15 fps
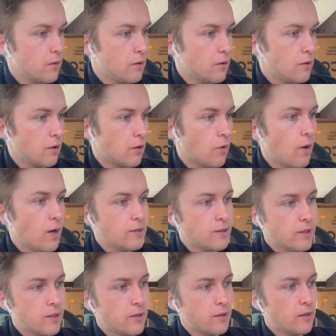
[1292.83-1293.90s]
the
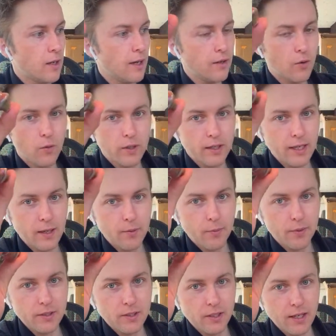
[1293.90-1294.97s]
Kwanzan, I don't want to name it
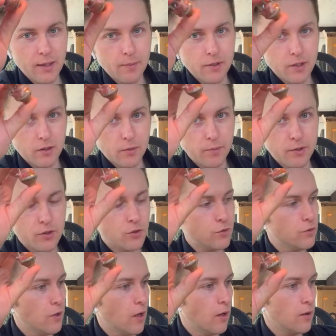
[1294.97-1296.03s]
because the name is a little bit too
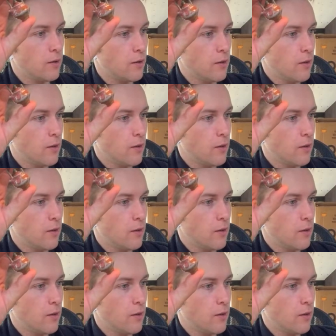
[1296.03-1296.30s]
long,